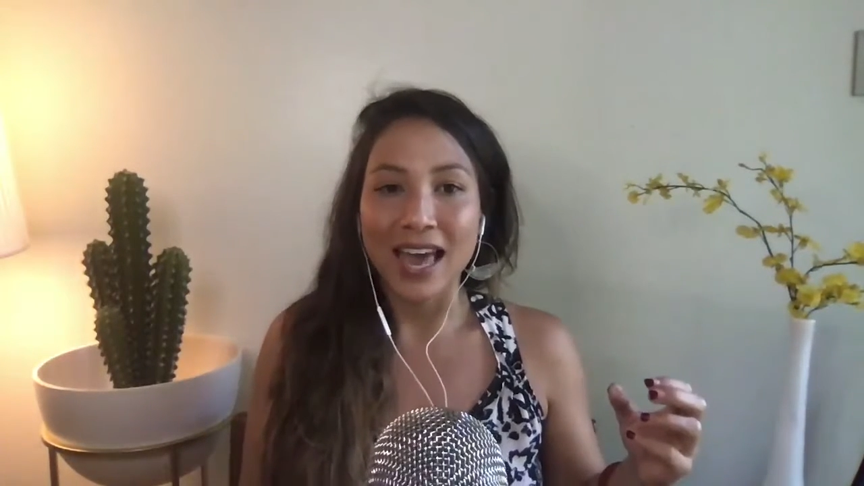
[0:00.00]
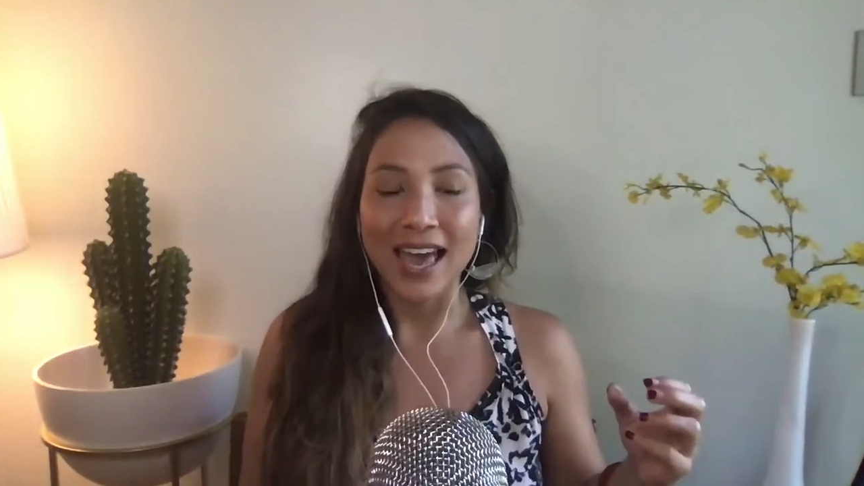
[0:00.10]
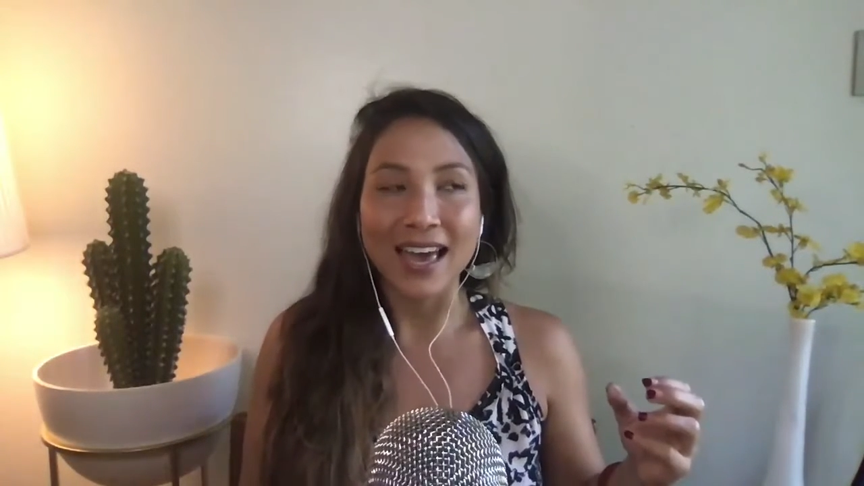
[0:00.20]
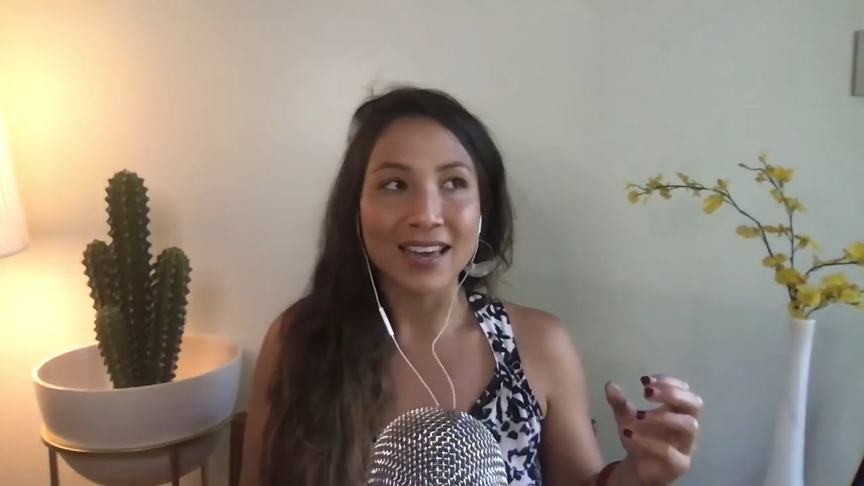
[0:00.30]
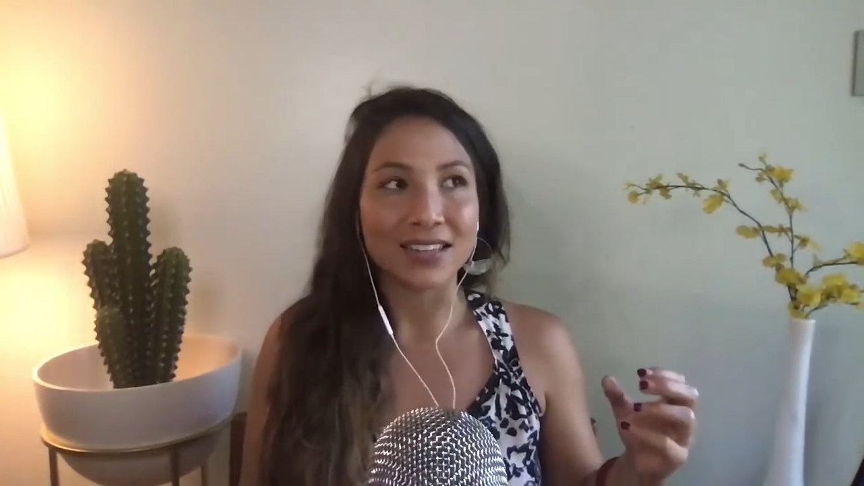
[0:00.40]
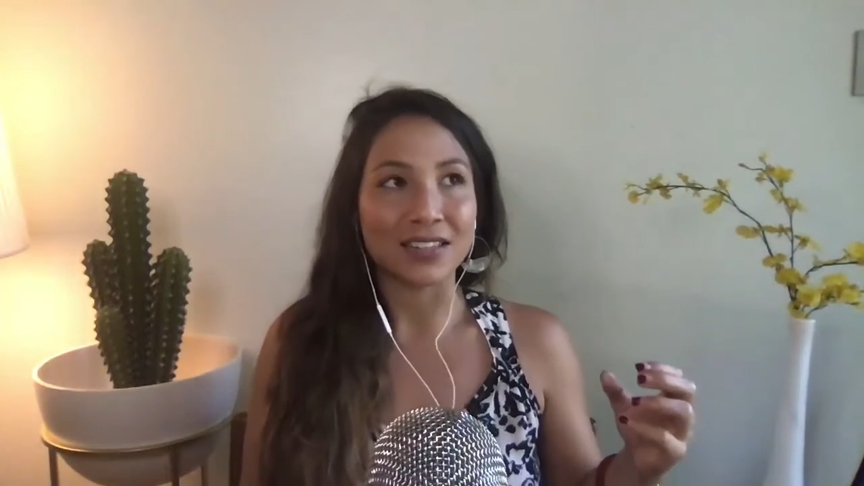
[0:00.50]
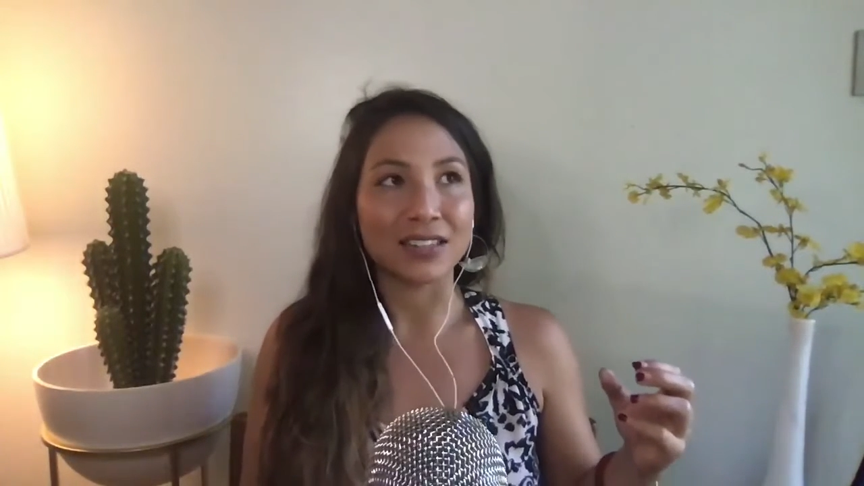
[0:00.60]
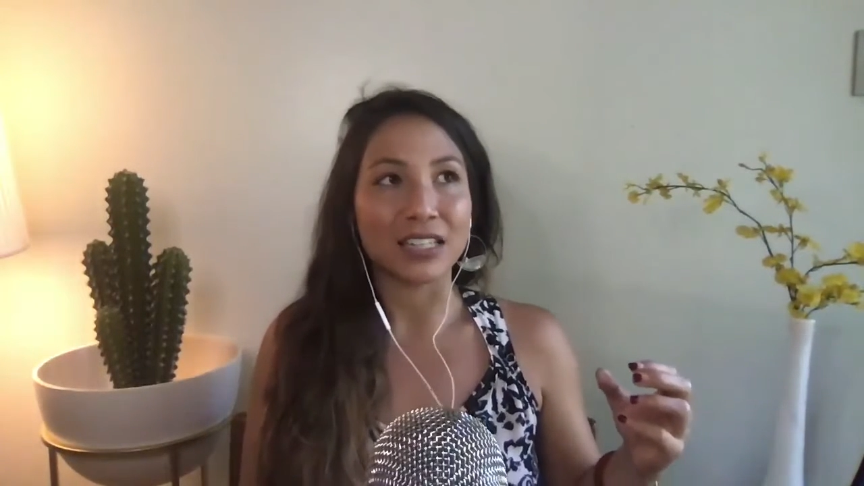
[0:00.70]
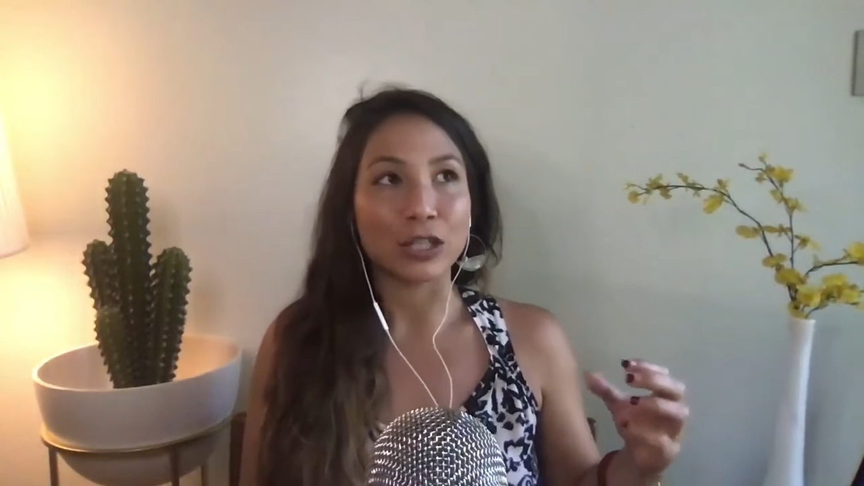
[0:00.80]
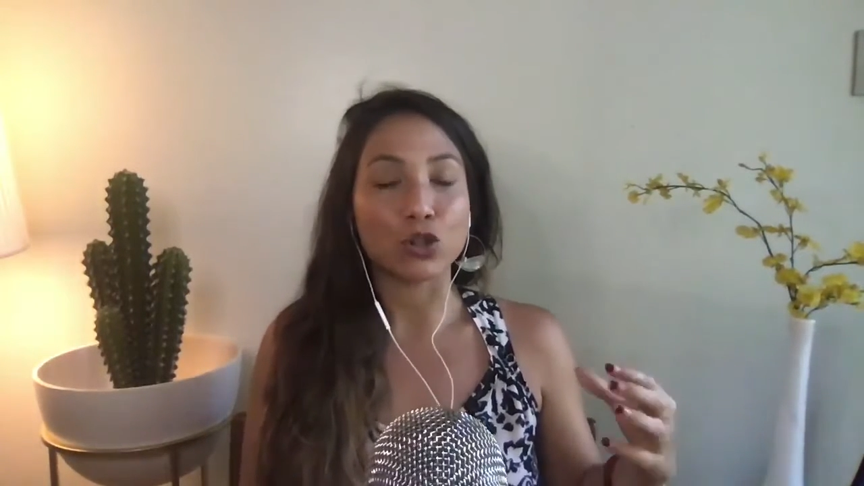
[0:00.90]
and
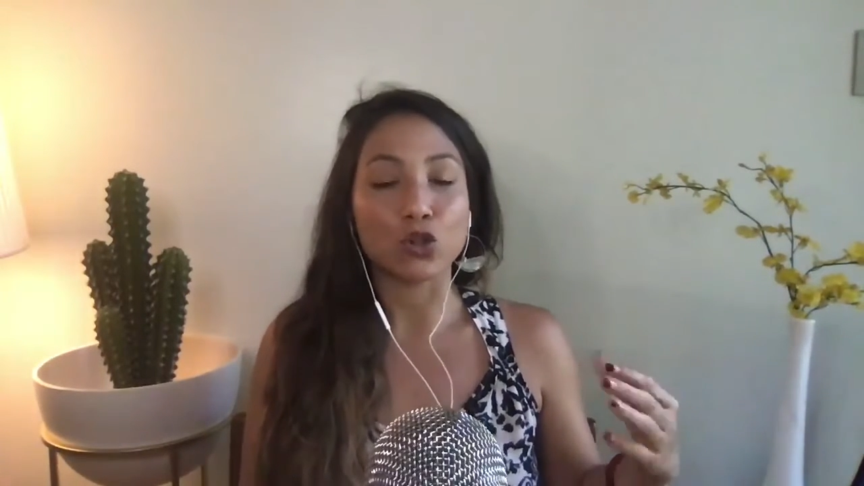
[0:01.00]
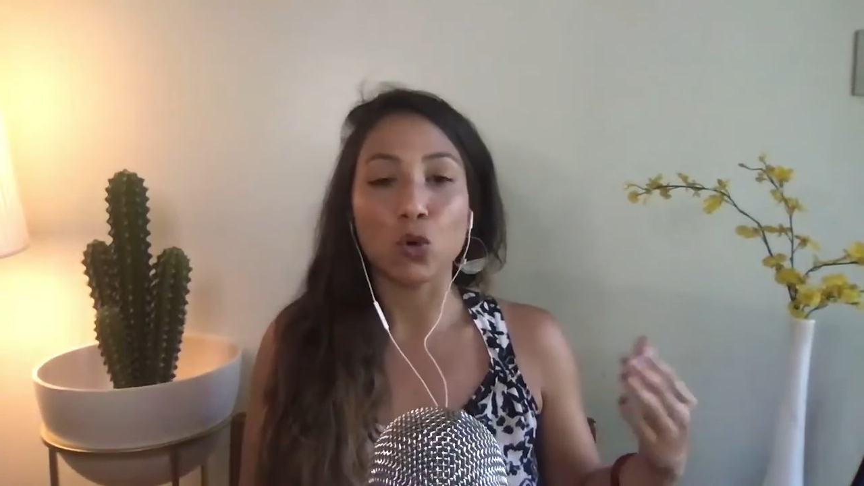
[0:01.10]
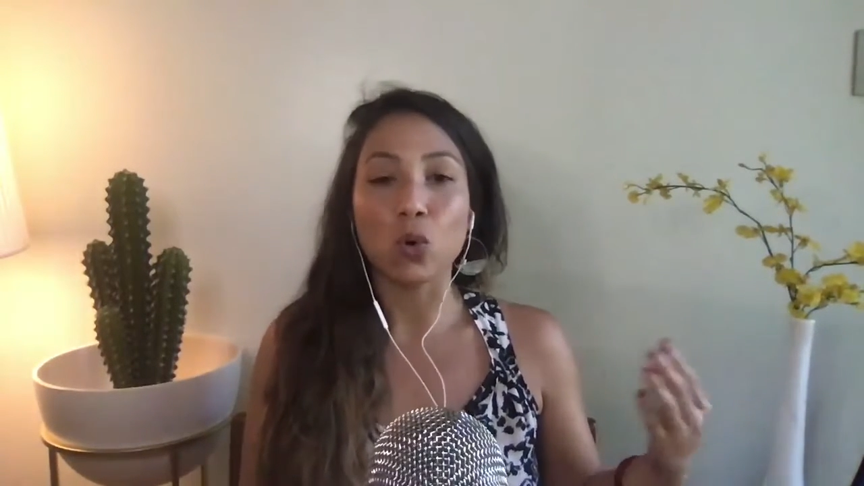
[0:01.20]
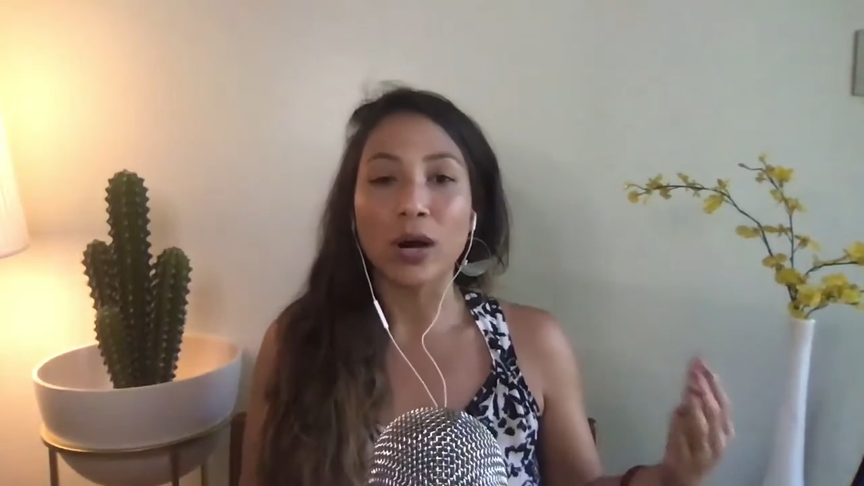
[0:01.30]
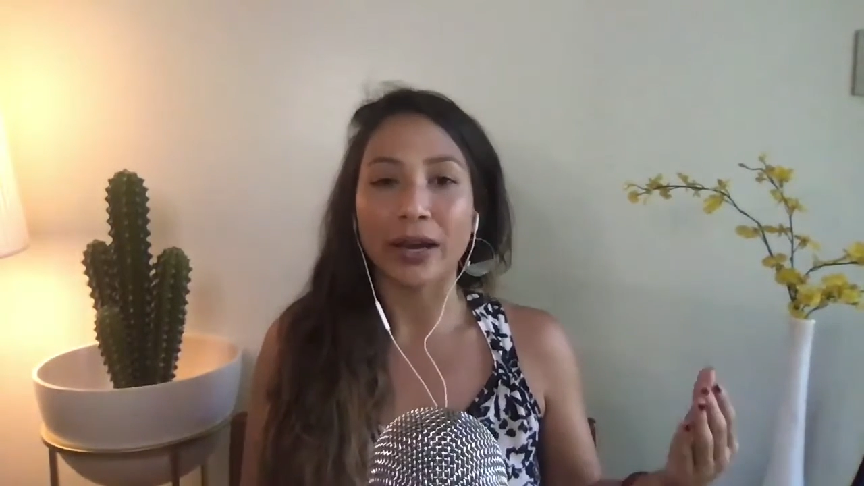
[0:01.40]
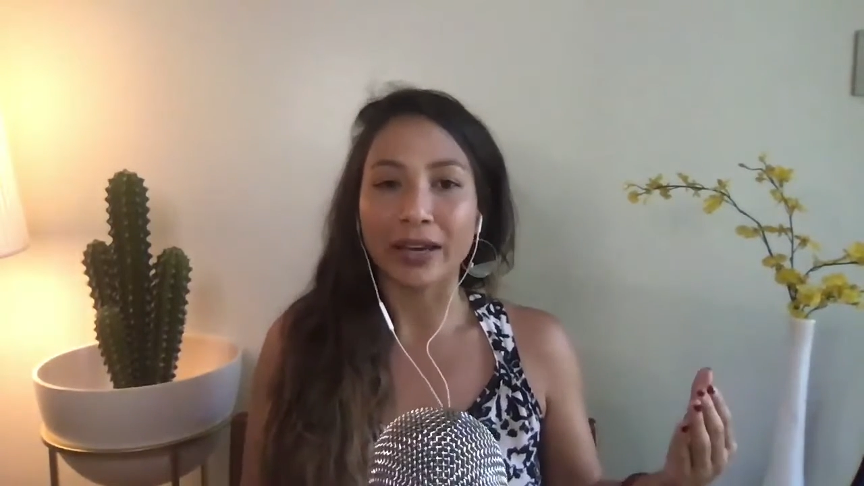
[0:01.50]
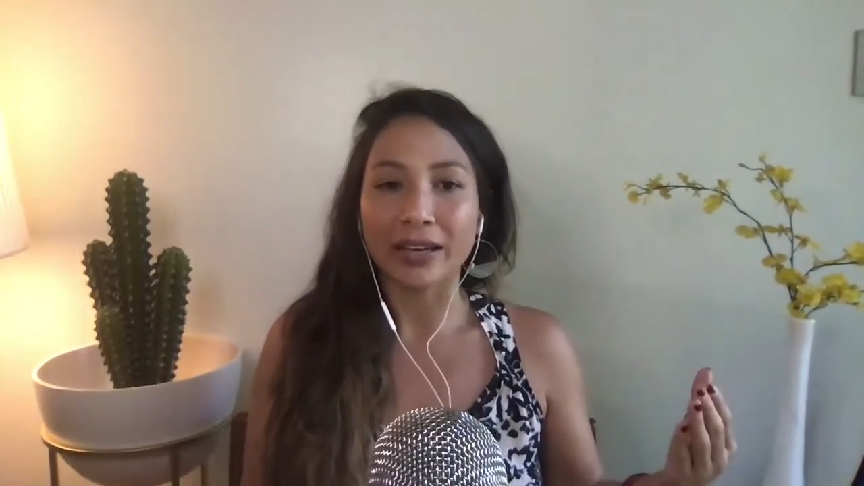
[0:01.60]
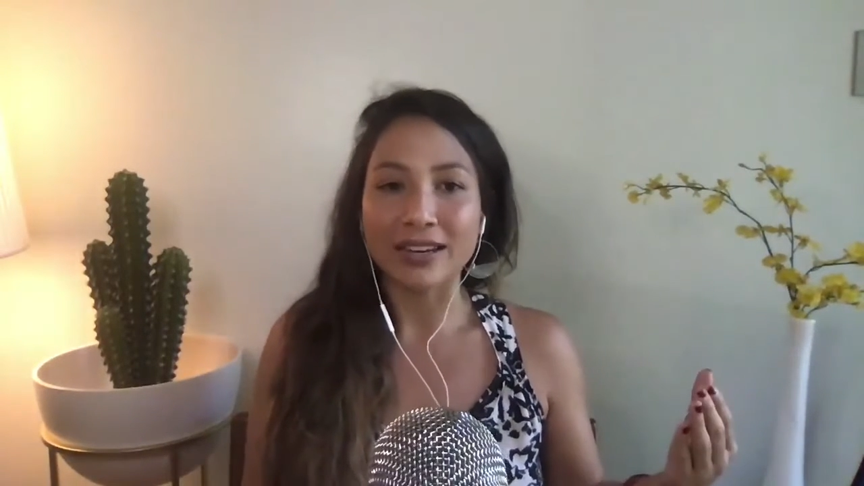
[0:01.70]
enjoy